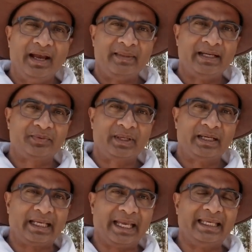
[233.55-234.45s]
And that's where
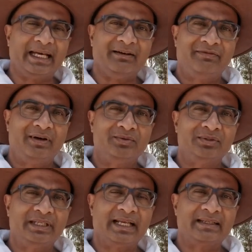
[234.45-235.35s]
again I've
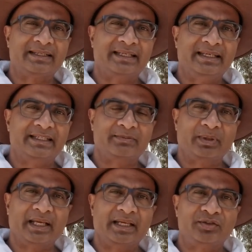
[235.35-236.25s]
found the LCD
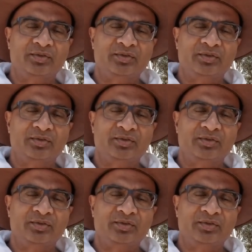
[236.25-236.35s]
display